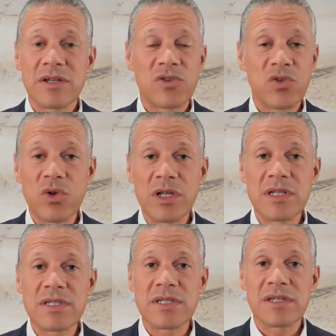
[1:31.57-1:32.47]

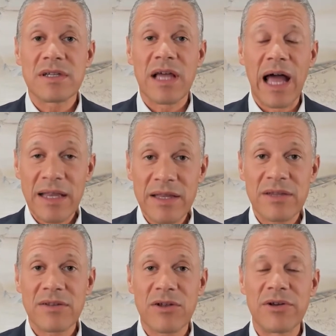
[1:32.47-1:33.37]
tools,
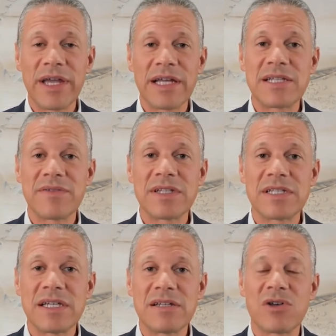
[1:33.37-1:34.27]
and
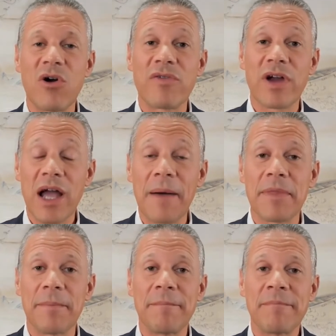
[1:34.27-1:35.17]
creativity to overcome them.